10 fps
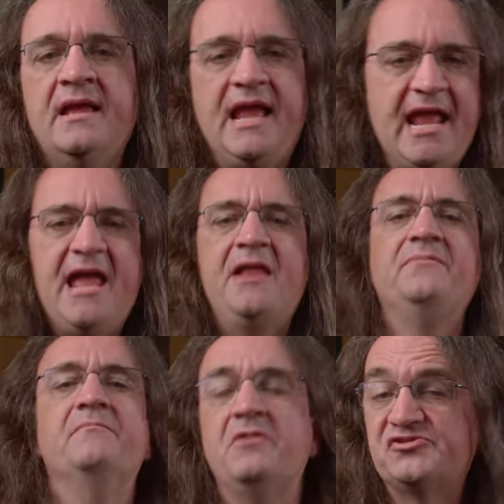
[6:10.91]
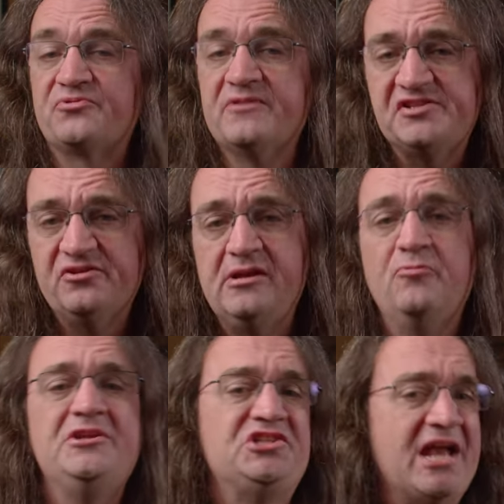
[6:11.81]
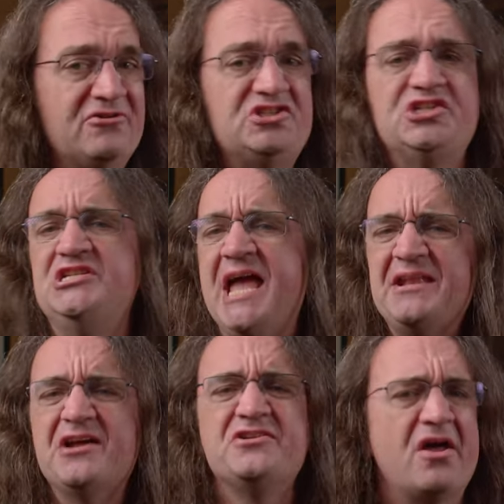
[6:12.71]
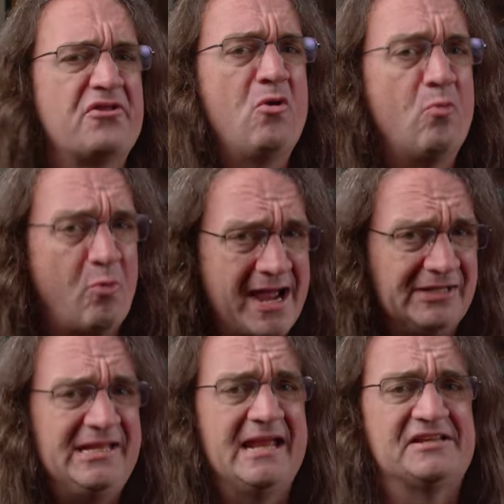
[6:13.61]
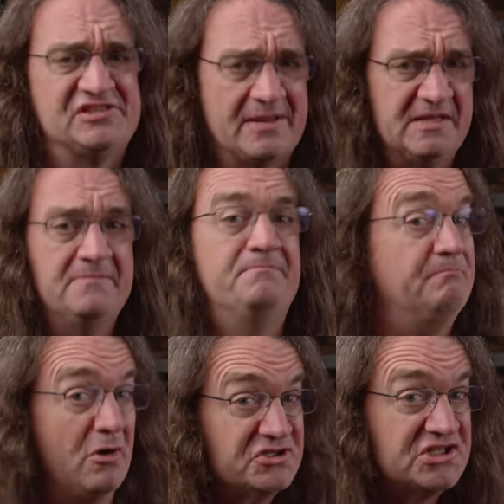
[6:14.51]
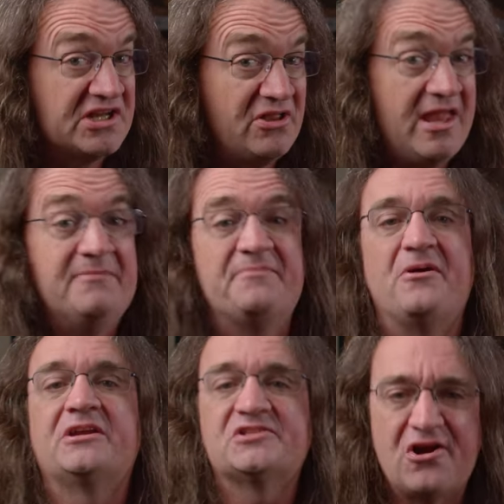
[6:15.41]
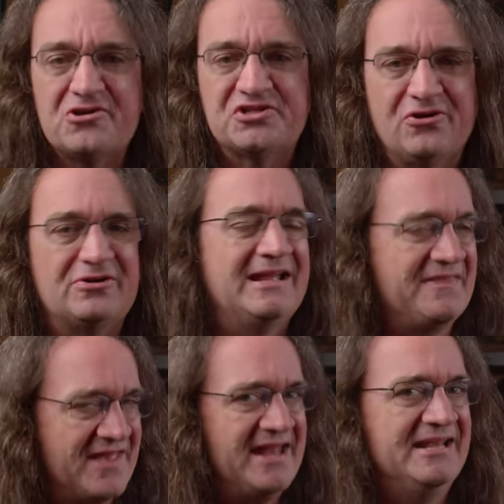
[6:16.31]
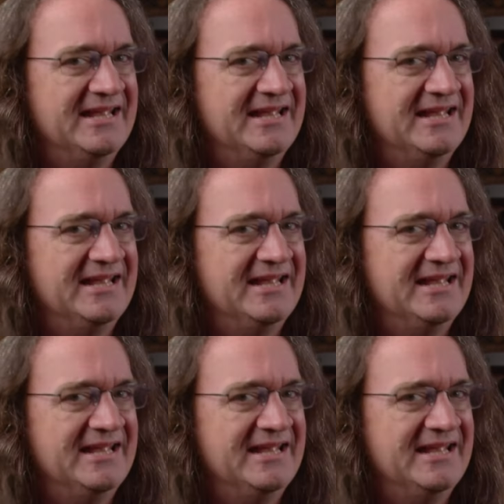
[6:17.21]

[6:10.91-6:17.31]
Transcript: And most recently, we challenged yet another widely accepted bullshit claim about guitar tone, and that